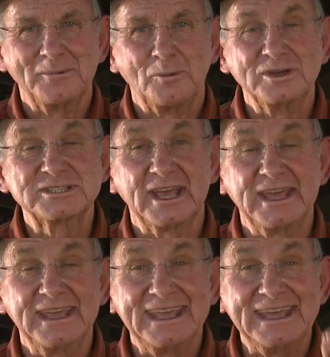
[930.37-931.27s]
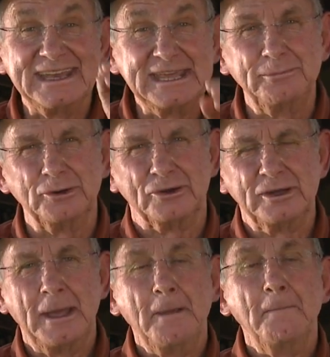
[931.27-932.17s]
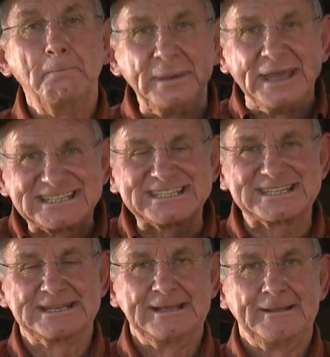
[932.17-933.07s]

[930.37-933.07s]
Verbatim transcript: we say in Hebrew. Peace.